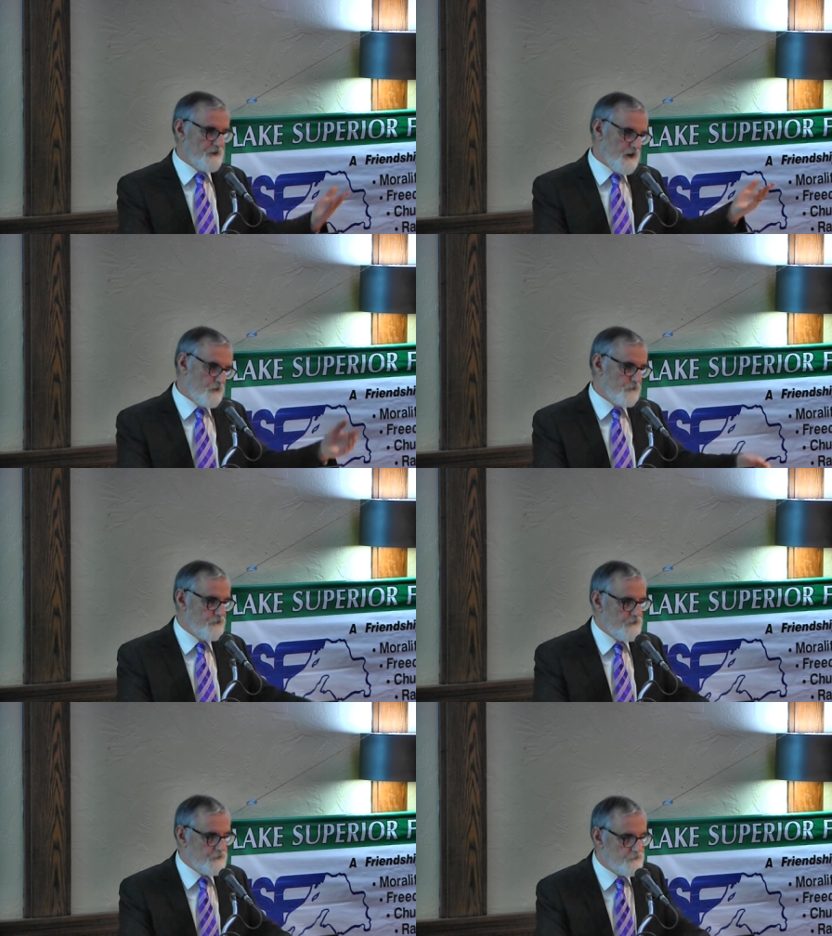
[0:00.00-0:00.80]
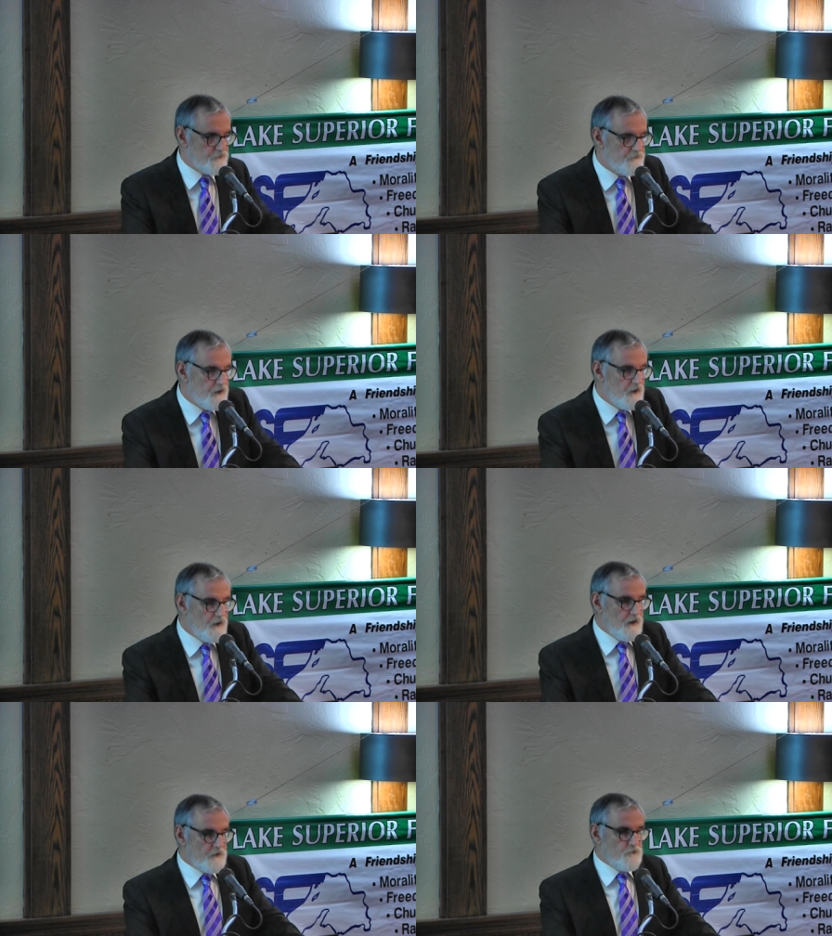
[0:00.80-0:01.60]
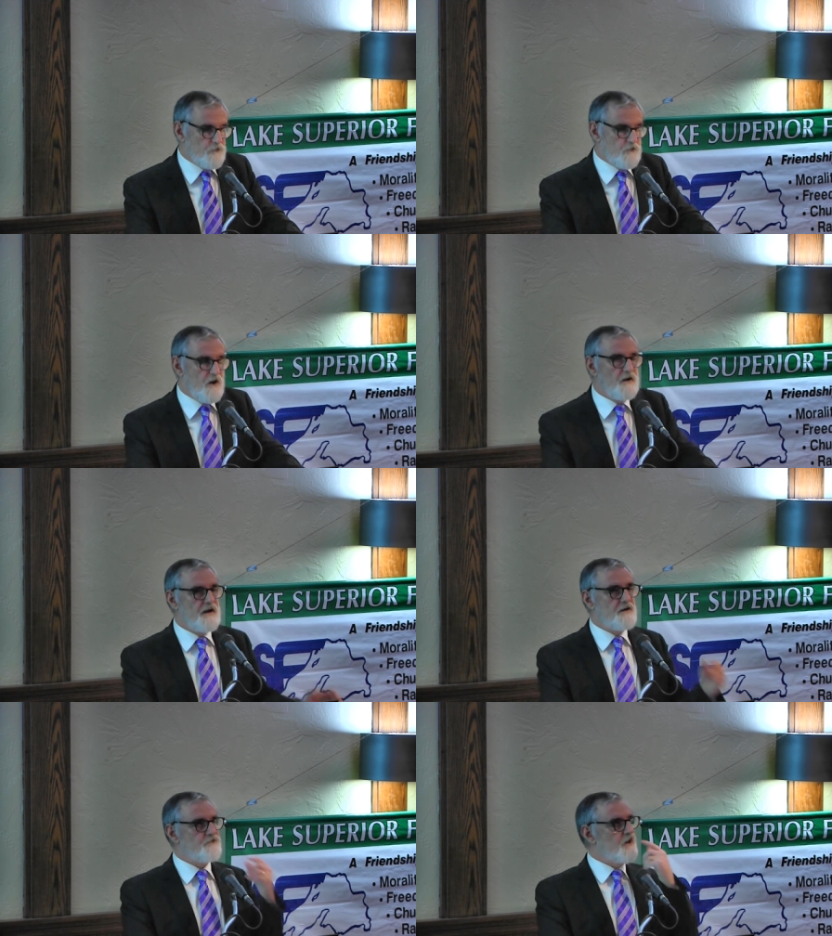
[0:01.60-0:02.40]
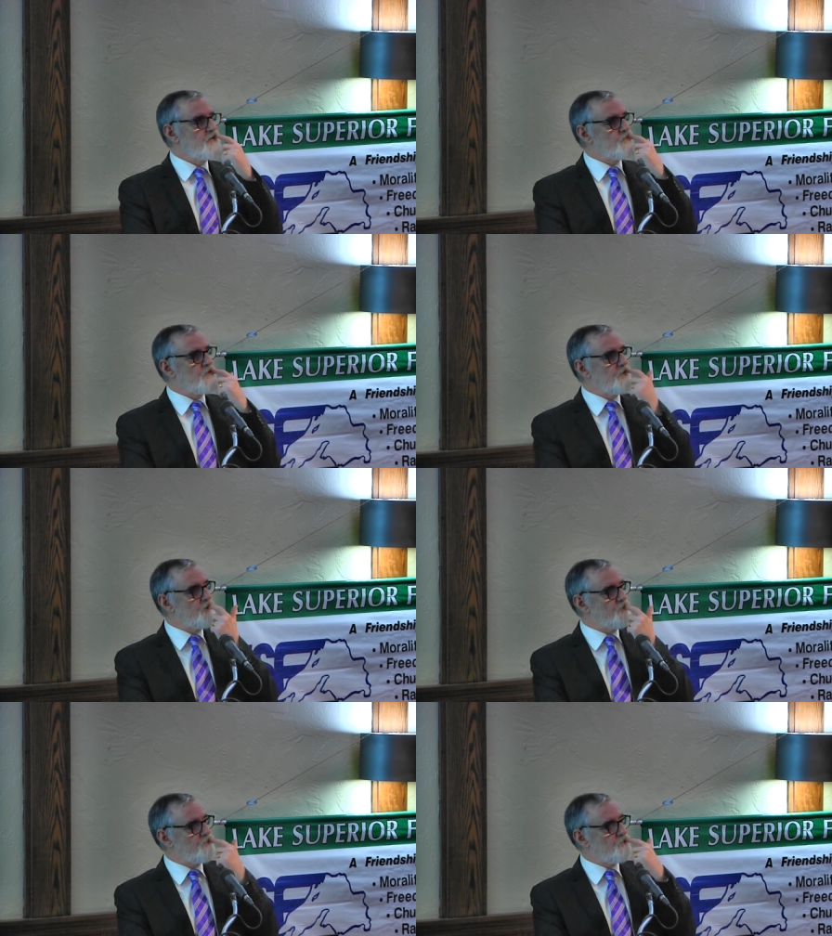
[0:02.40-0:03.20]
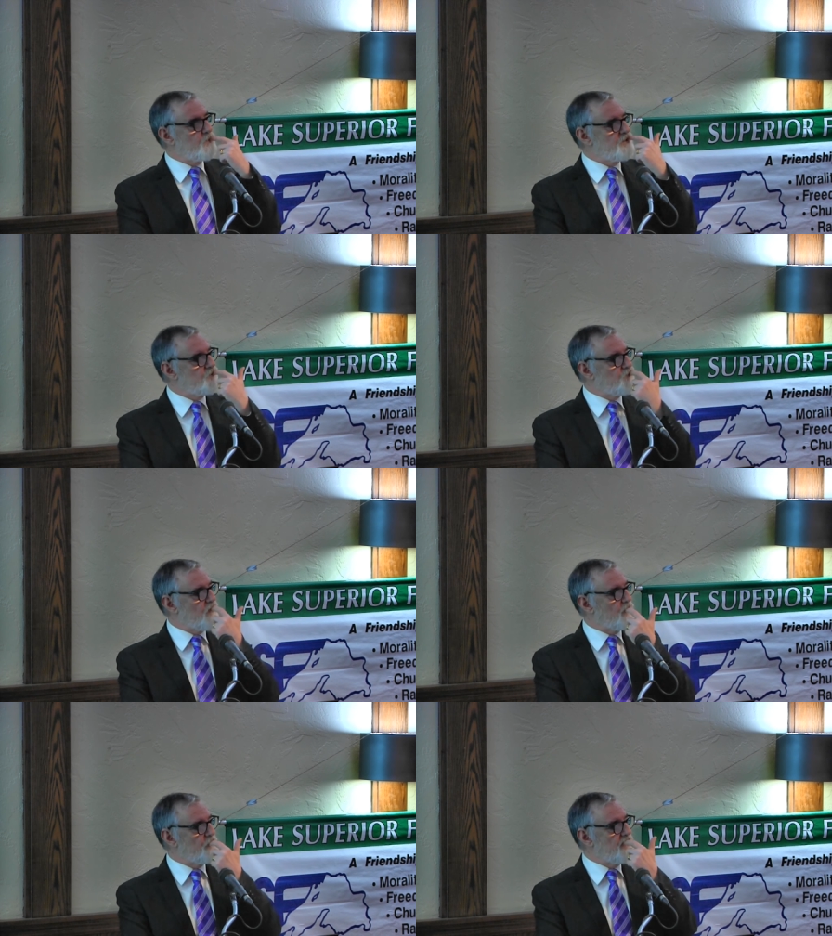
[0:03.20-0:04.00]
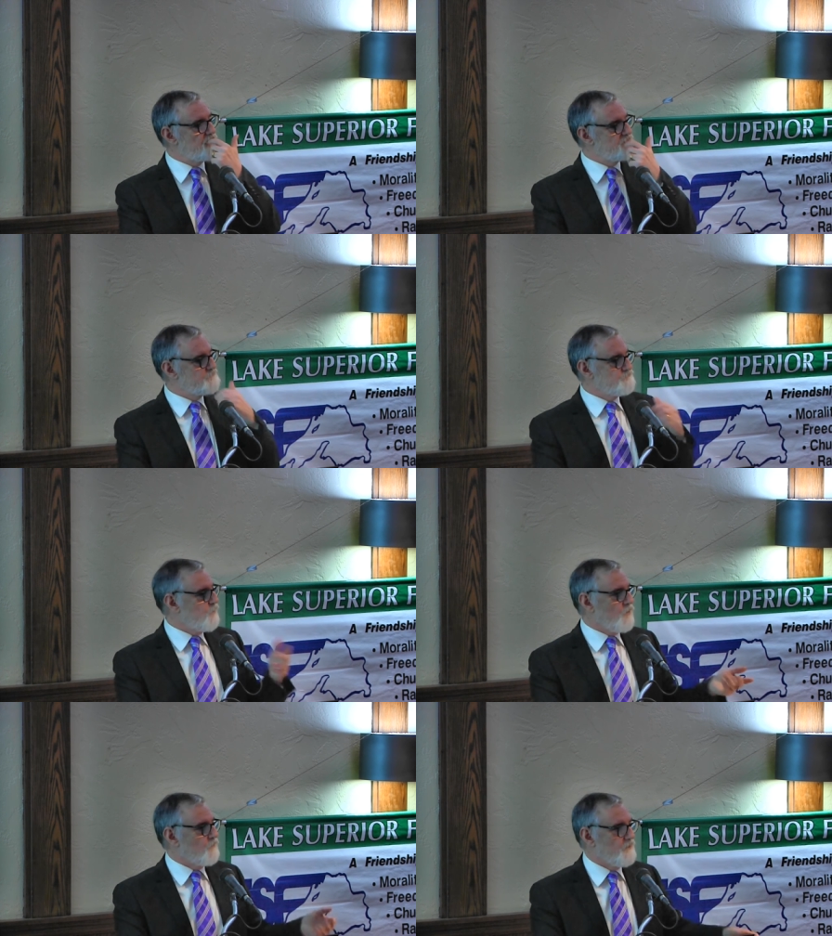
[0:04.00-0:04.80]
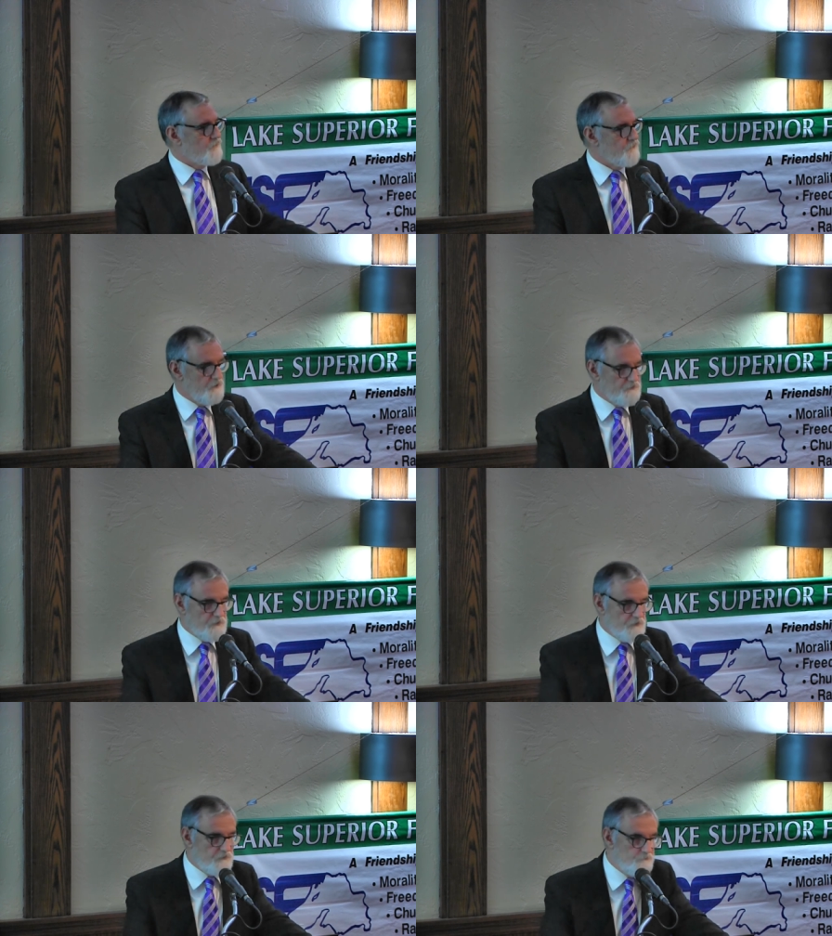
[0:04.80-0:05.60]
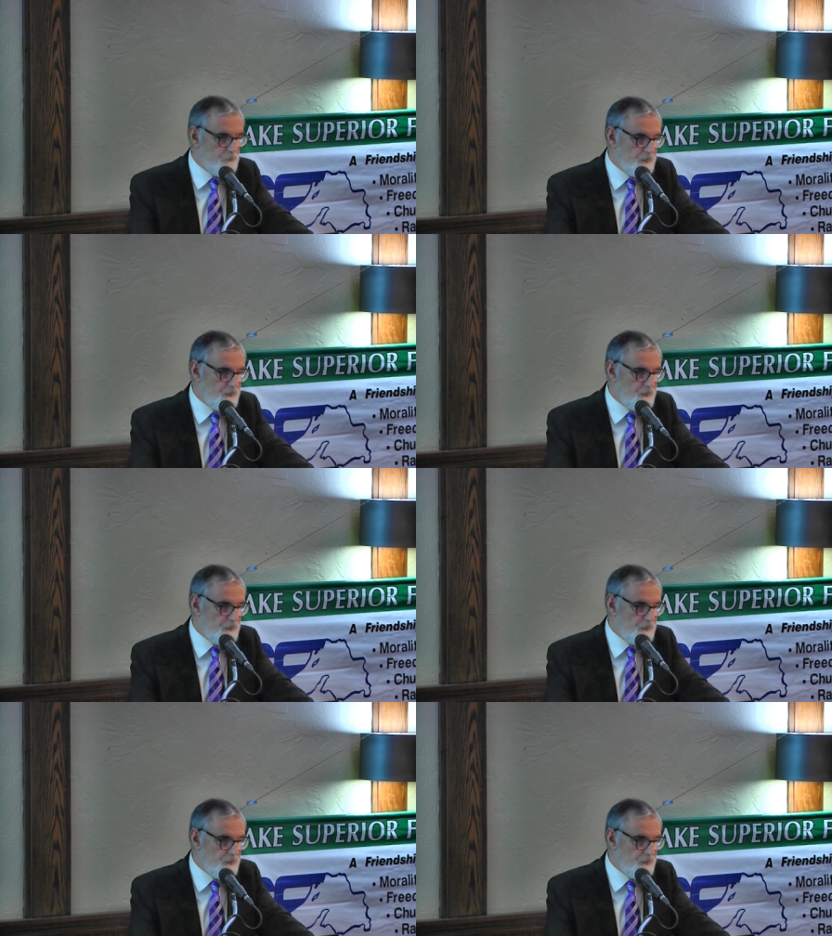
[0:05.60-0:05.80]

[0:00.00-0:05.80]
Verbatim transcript: Now there's six. Does your tongue have taste areas? Sweet, salty? No, that's nonsense.